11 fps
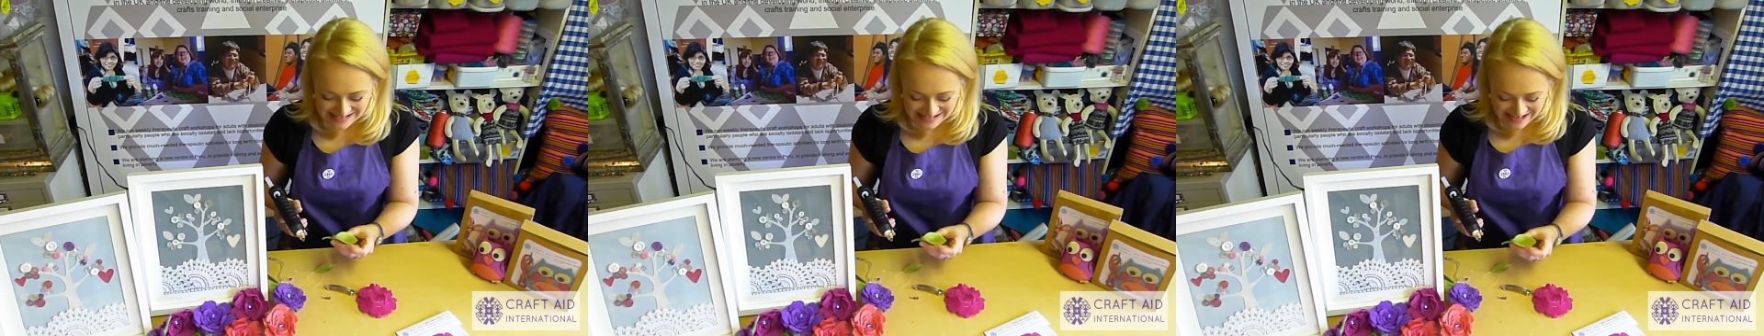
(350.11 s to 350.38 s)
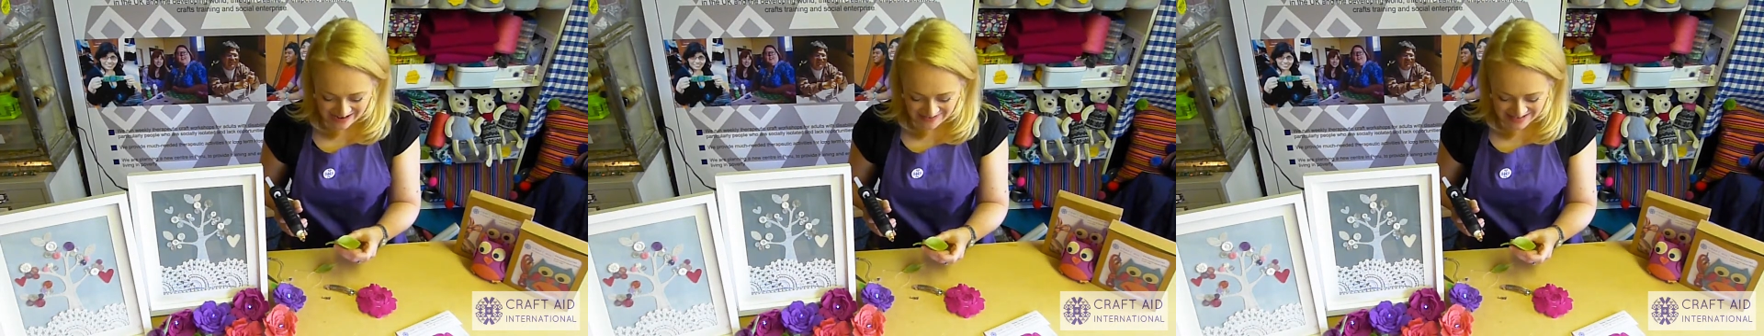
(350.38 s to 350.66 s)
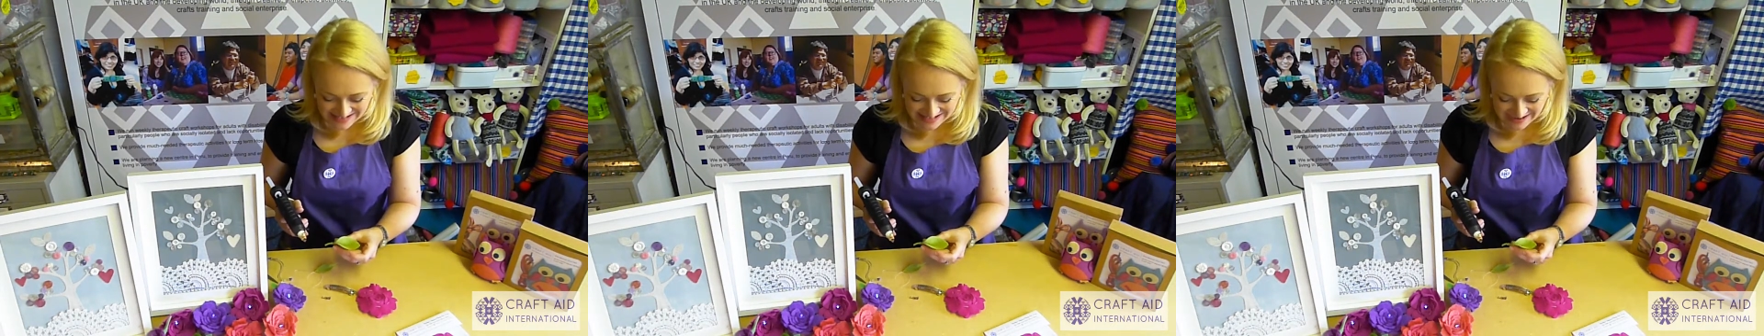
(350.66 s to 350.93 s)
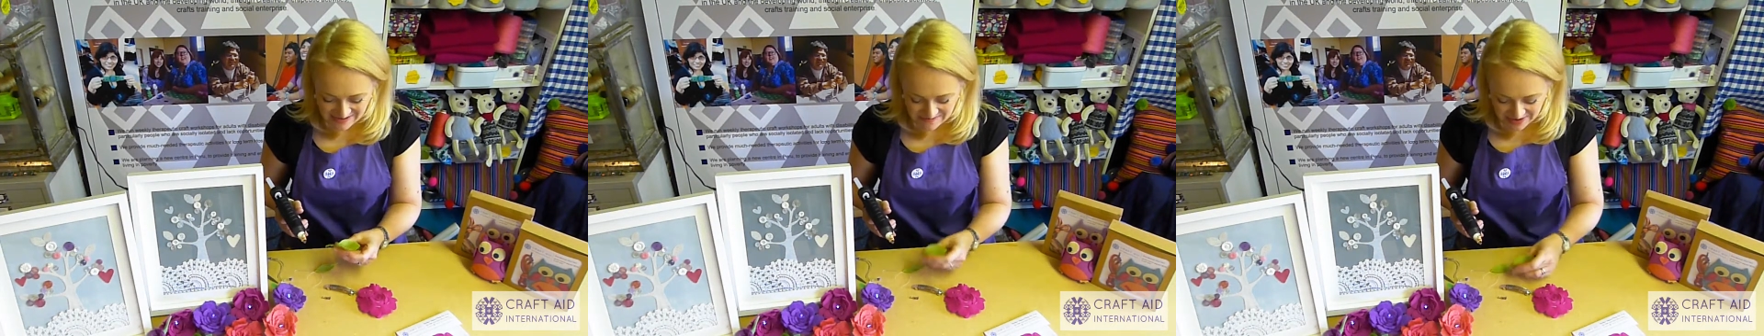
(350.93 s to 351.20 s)
so
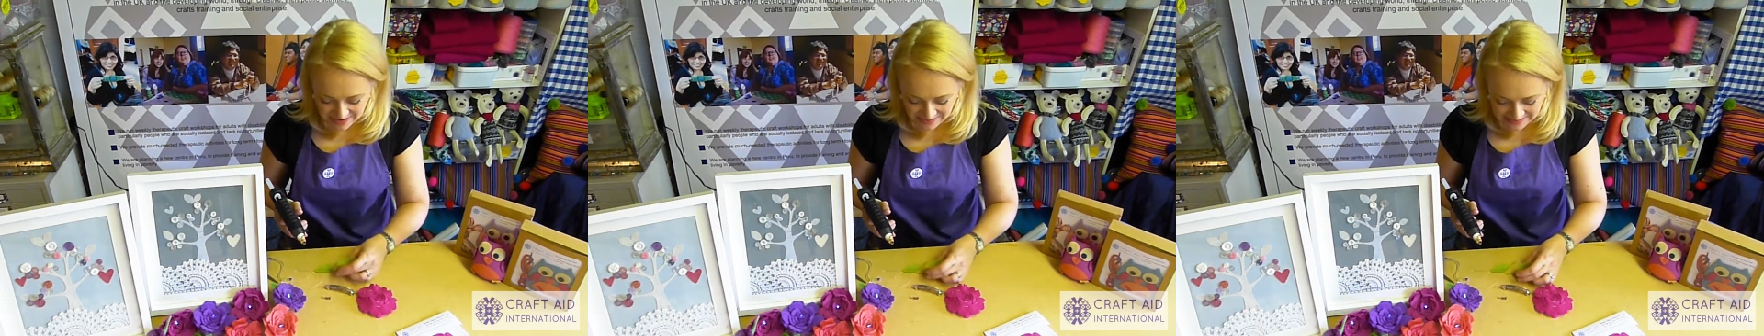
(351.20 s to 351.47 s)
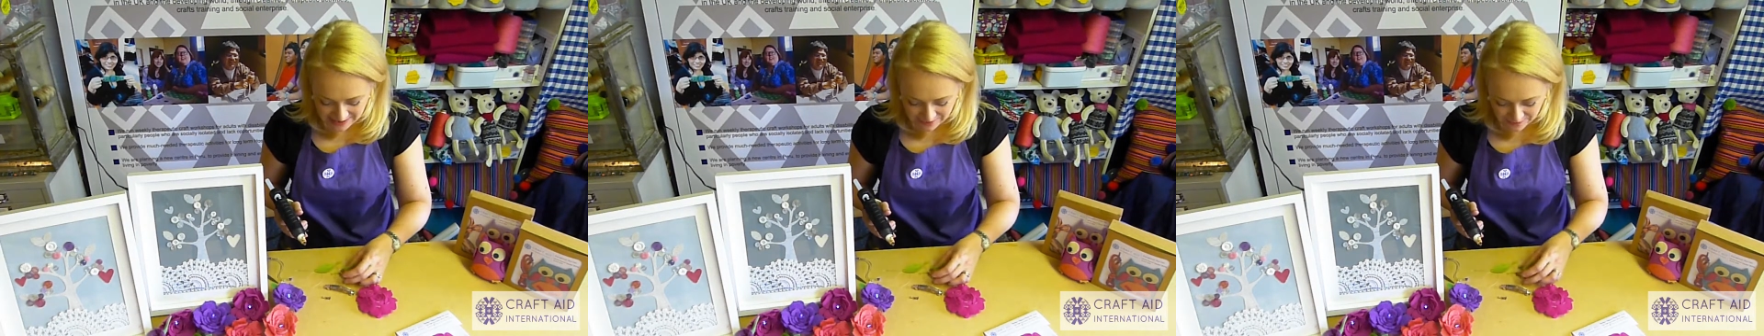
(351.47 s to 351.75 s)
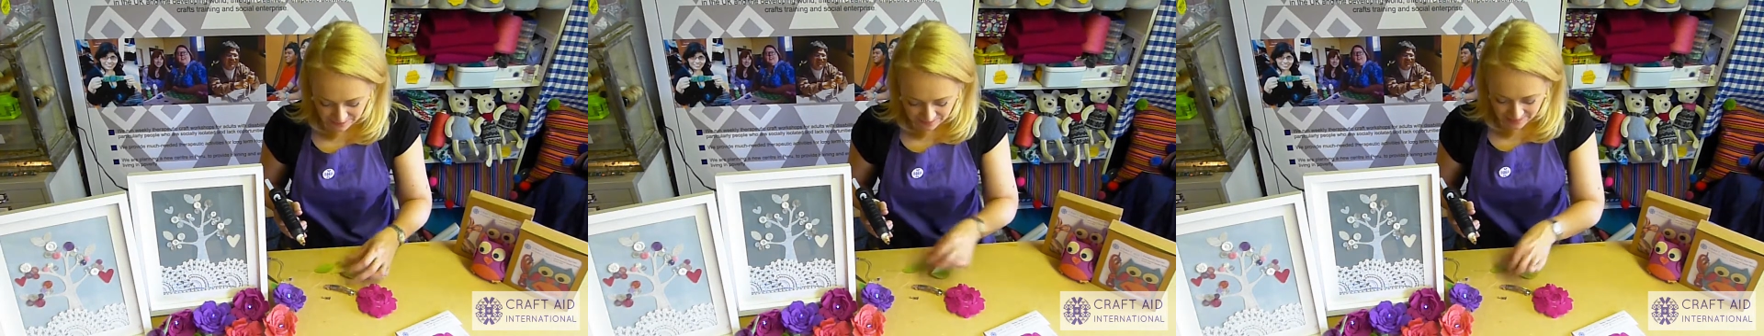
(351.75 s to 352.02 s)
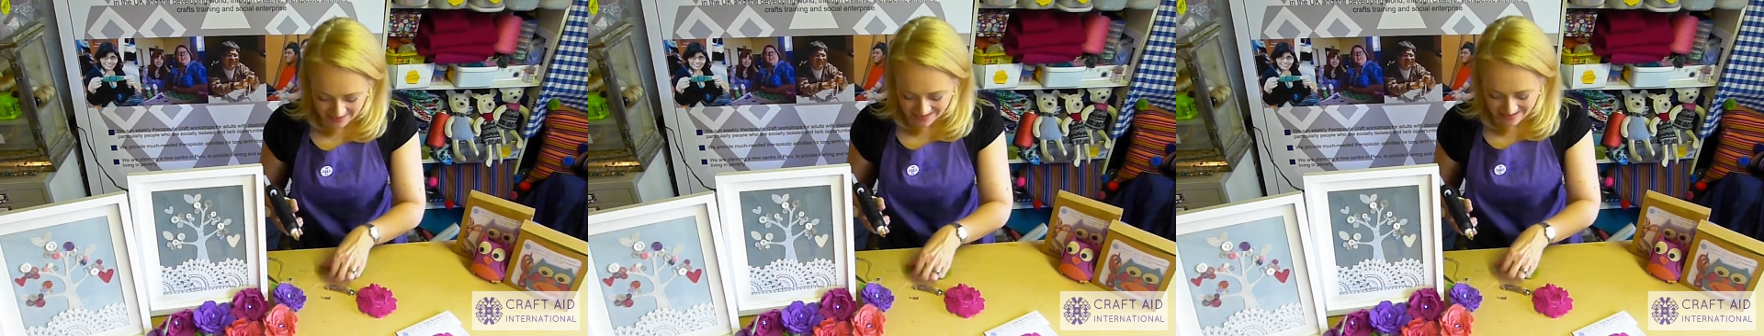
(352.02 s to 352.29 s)
don't burn yourself.
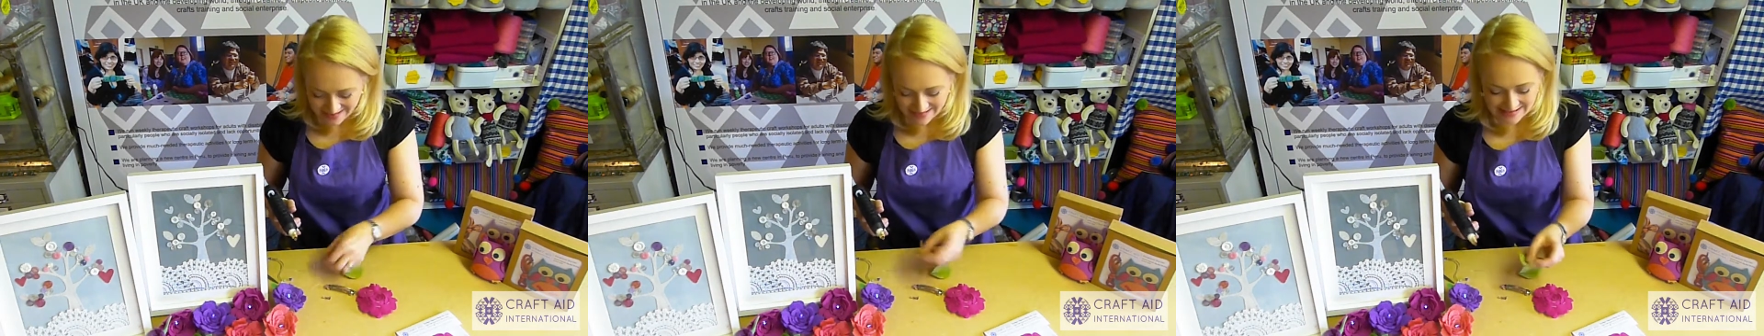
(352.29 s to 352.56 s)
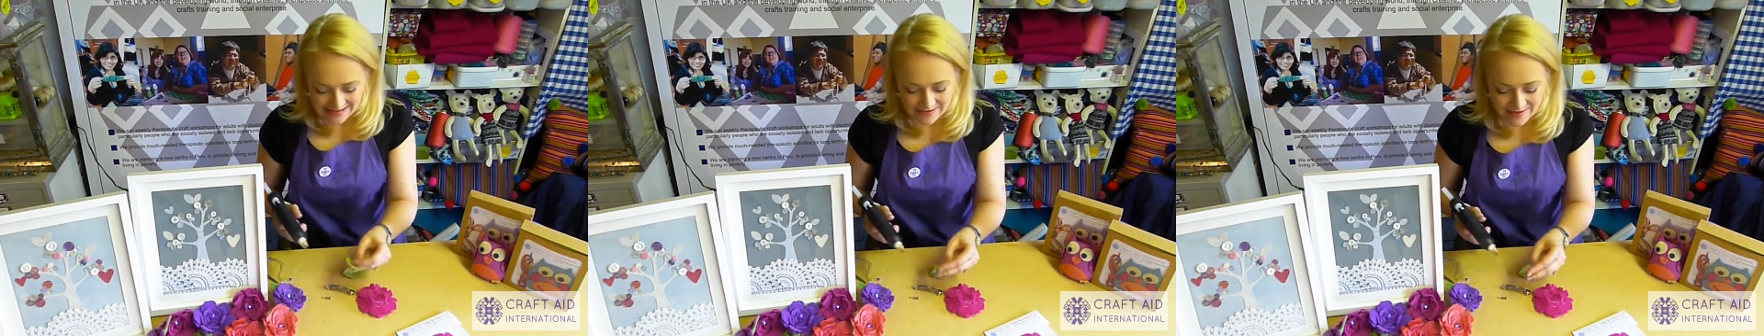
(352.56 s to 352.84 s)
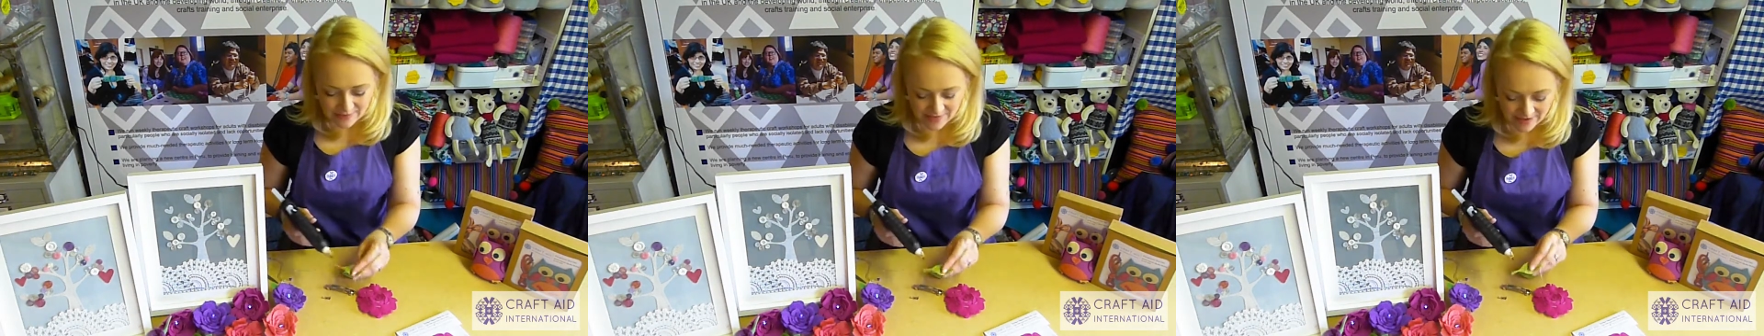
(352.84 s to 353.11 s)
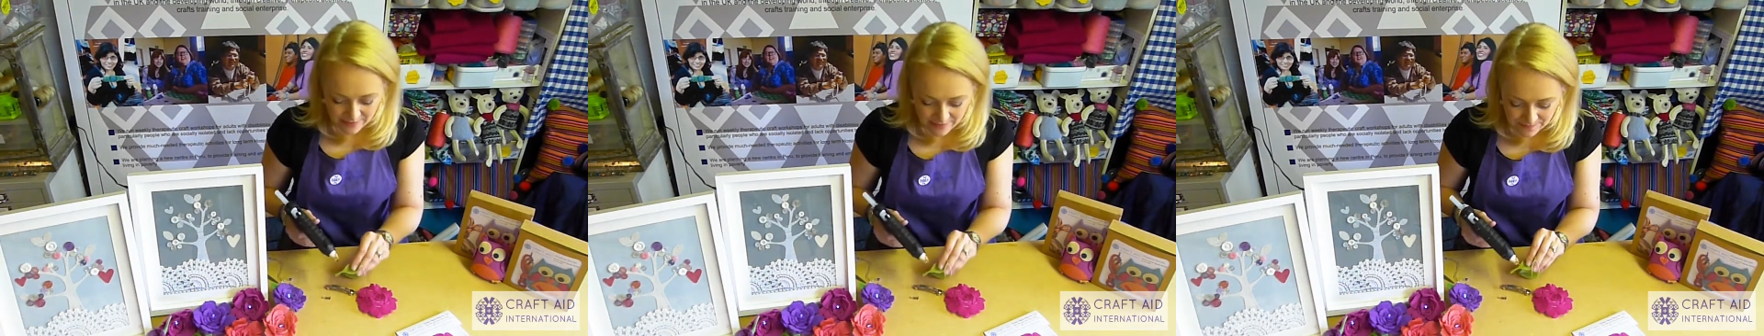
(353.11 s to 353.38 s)
Let's do that with the
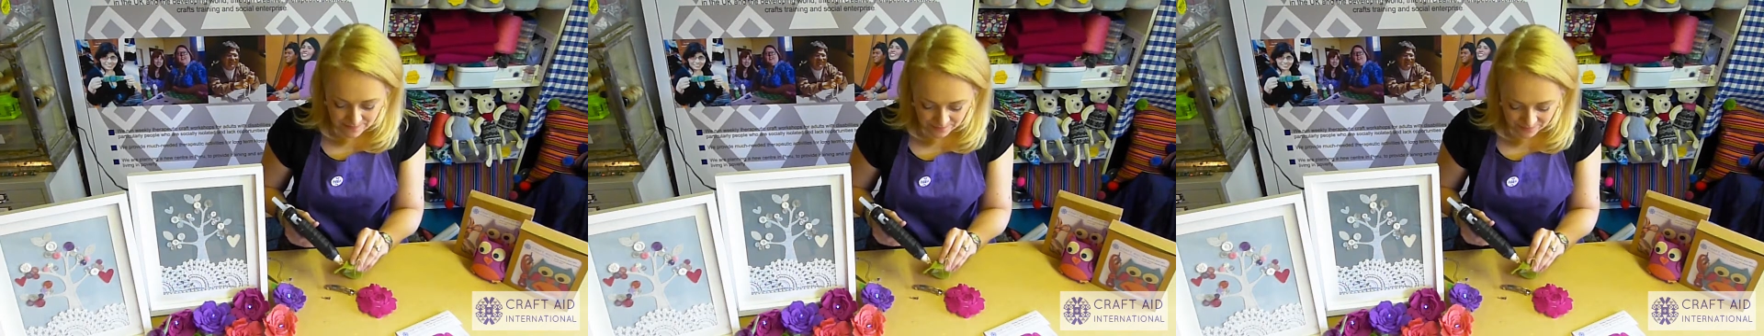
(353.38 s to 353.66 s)
other one.